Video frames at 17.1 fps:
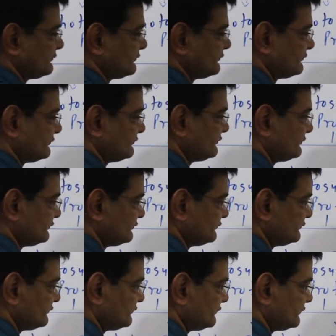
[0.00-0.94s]

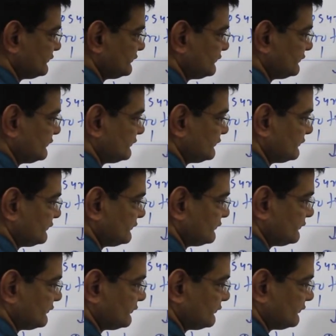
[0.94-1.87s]

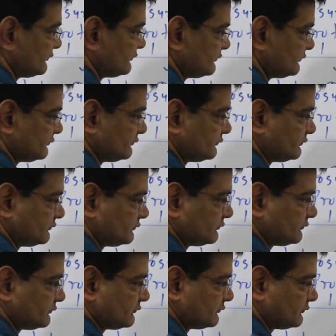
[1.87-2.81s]

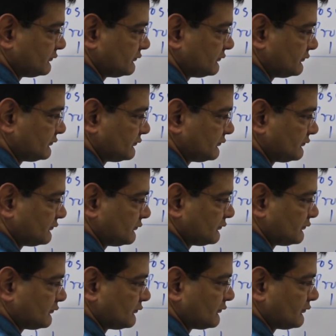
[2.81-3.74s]

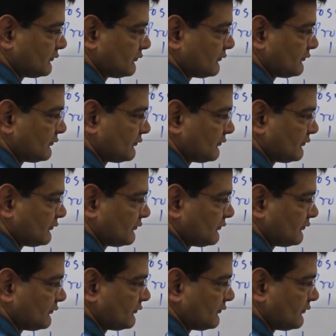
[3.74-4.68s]

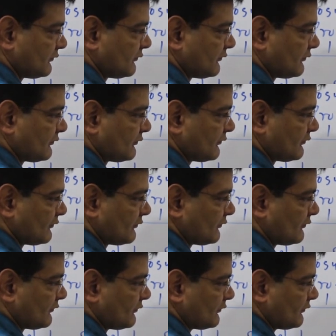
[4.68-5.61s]

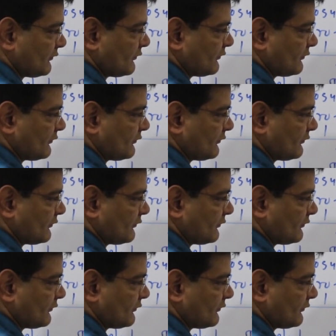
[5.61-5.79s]
(silence)